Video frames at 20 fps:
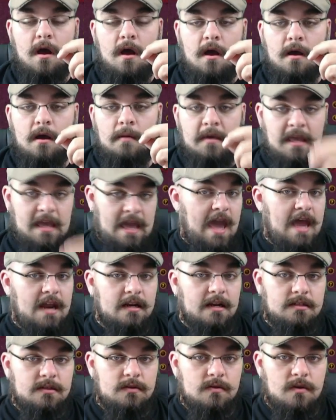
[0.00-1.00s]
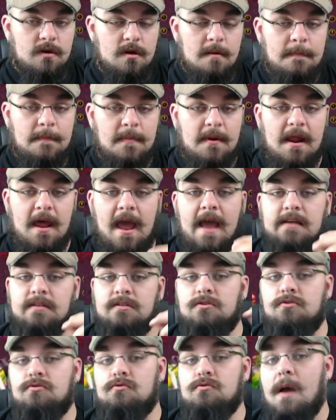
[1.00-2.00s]
mechanic to it, but it
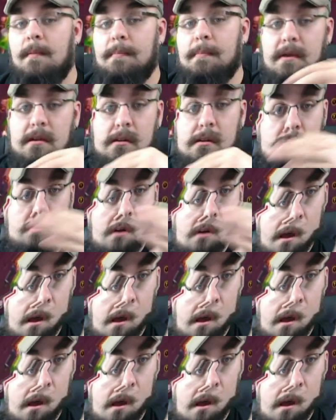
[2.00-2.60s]
has drop-in,